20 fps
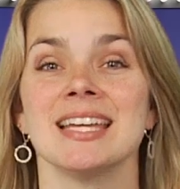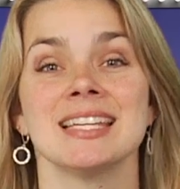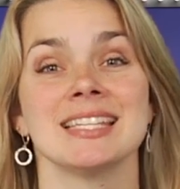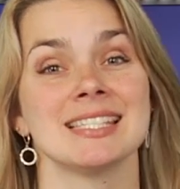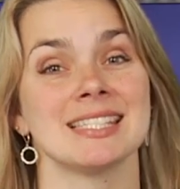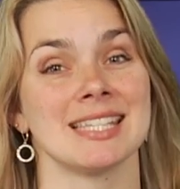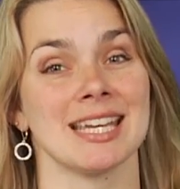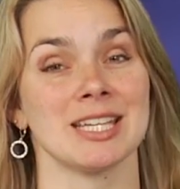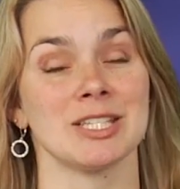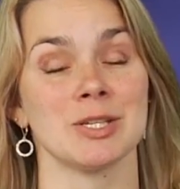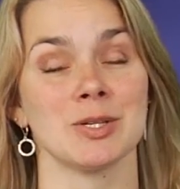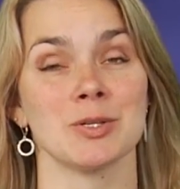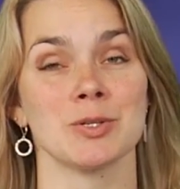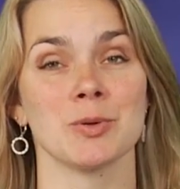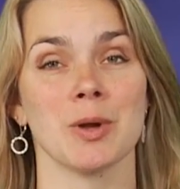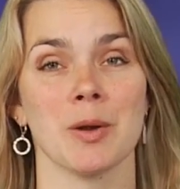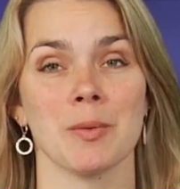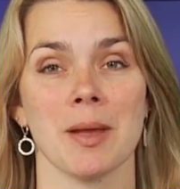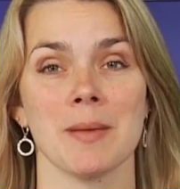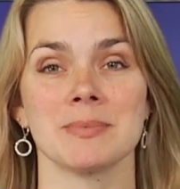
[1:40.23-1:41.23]
Stay tuned to
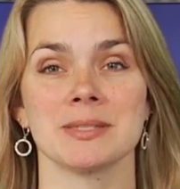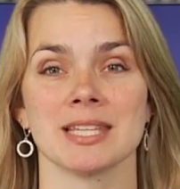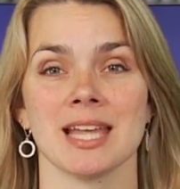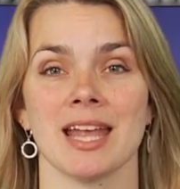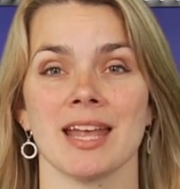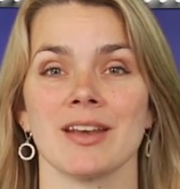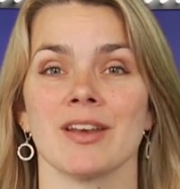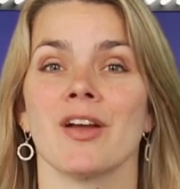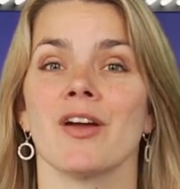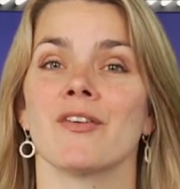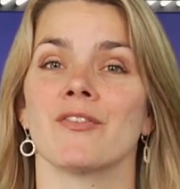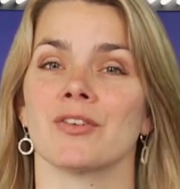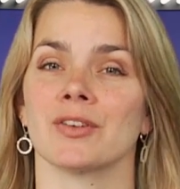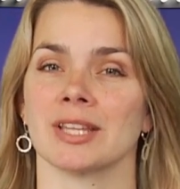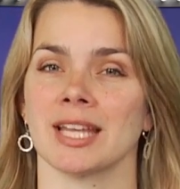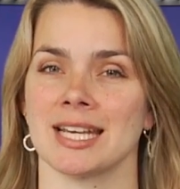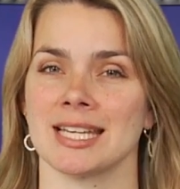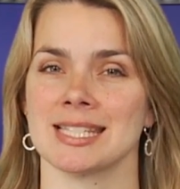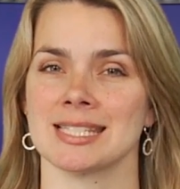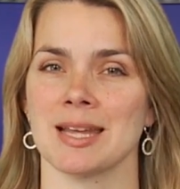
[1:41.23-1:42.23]
our website for
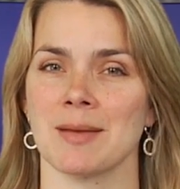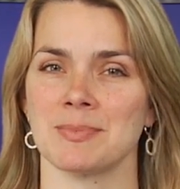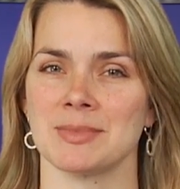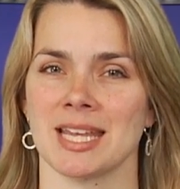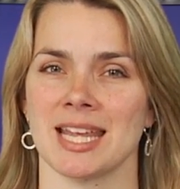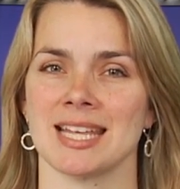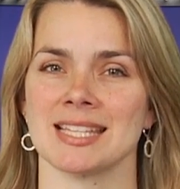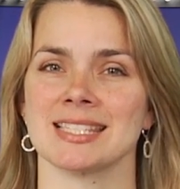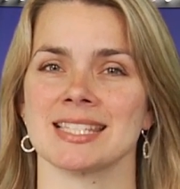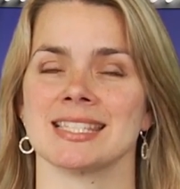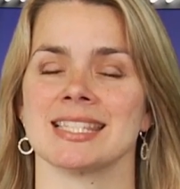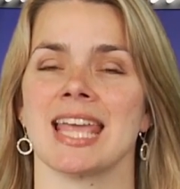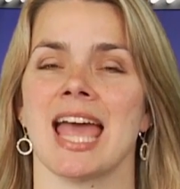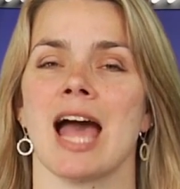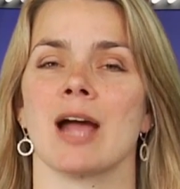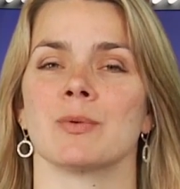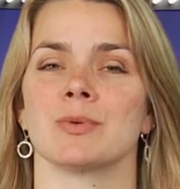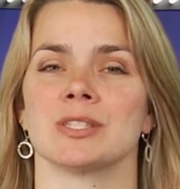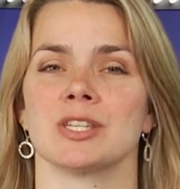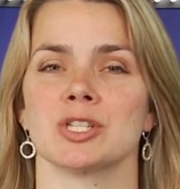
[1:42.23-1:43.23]
latest updates as the
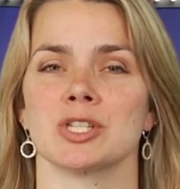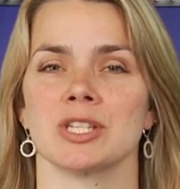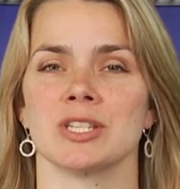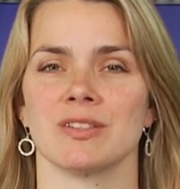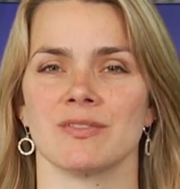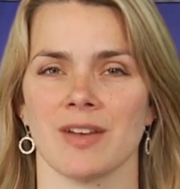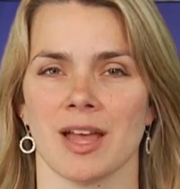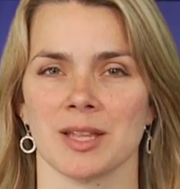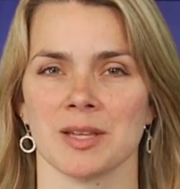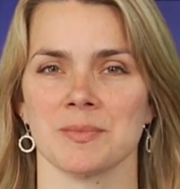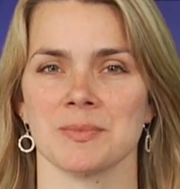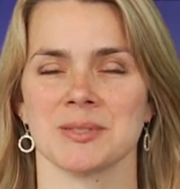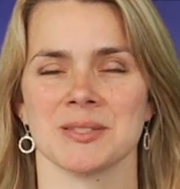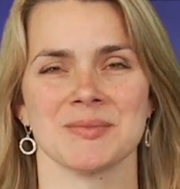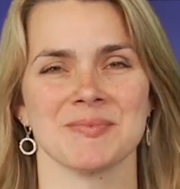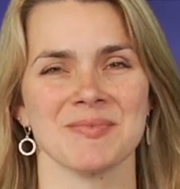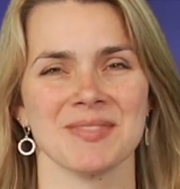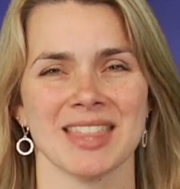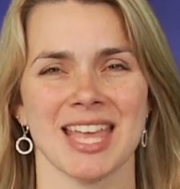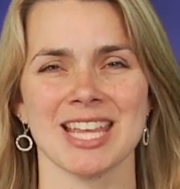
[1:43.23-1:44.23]
acquisition develops.
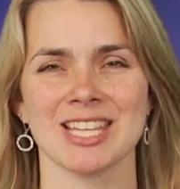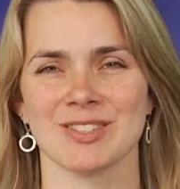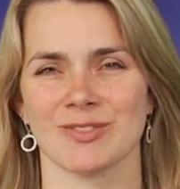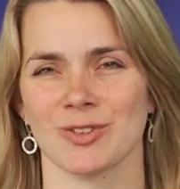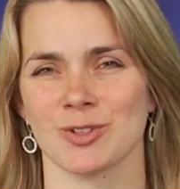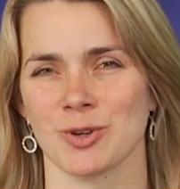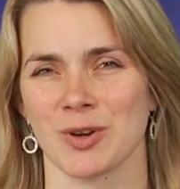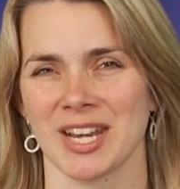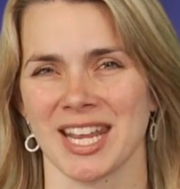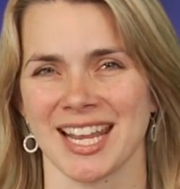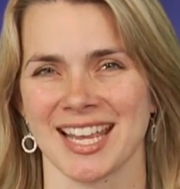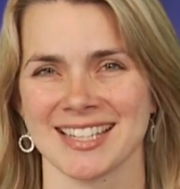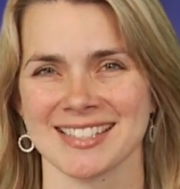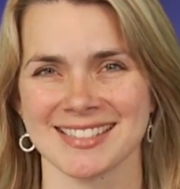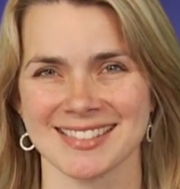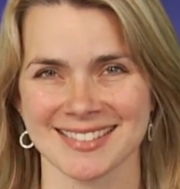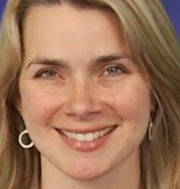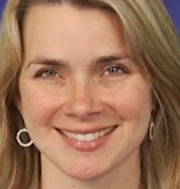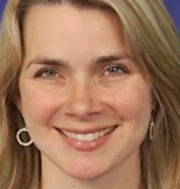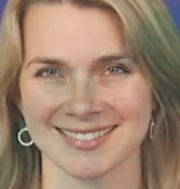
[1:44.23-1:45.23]
Thanks for joining
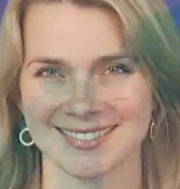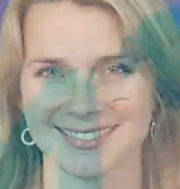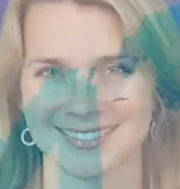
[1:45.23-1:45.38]
us.